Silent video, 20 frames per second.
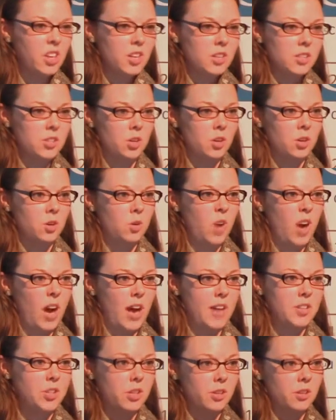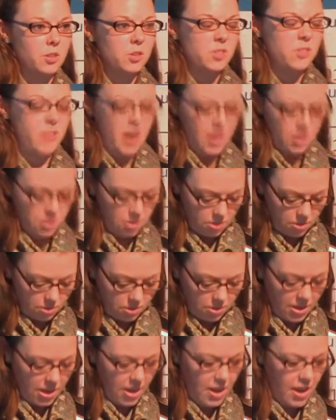So I took those factors
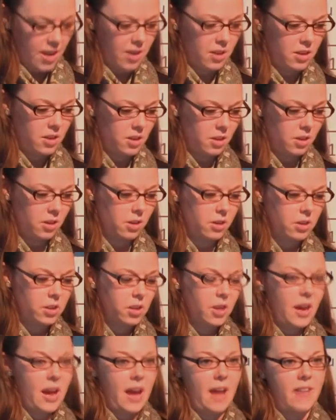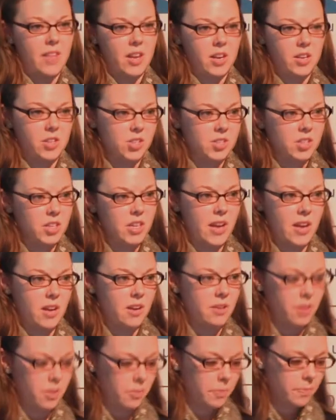that I had here, and then I just
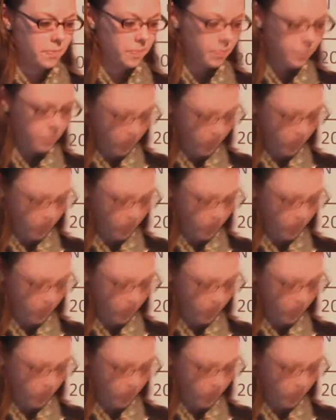negated them.